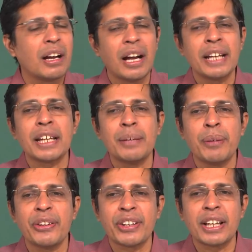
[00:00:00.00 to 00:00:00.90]
I can
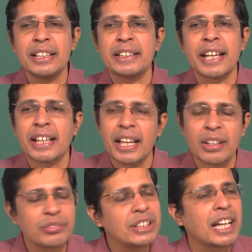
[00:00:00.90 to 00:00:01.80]
basically take care
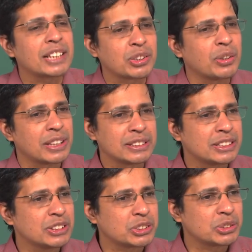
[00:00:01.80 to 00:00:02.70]
of the cache
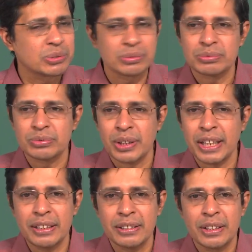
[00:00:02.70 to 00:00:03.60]
coherency issue,
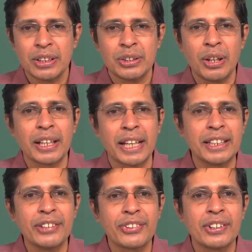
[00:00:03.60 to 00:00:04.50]
right? Did all get
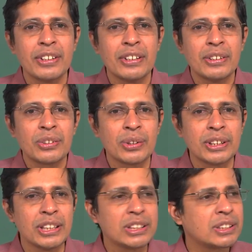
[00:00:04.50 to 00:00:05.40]
this? So
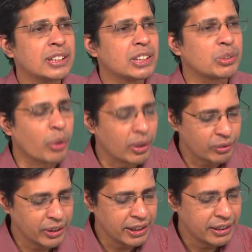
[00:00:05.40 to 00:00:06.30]
this is this is what
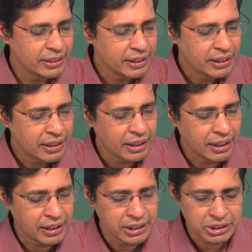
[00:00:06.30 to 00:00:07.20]
we
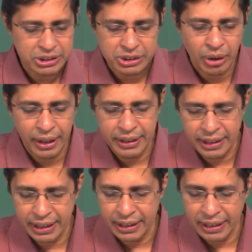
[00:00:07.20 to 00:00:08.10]
uh, saw in
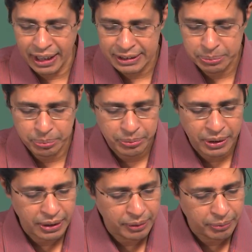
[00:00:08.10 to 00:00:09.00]
the last
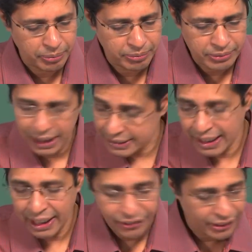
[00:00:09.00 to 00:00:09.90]
uh, last
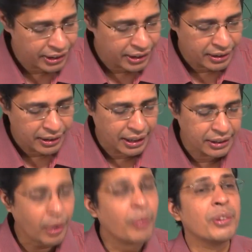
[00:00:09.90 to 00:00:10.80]
class
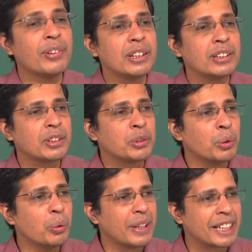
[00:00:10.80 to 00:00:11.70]
and now we will
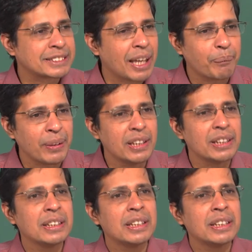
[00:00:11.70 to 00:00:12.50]
do an example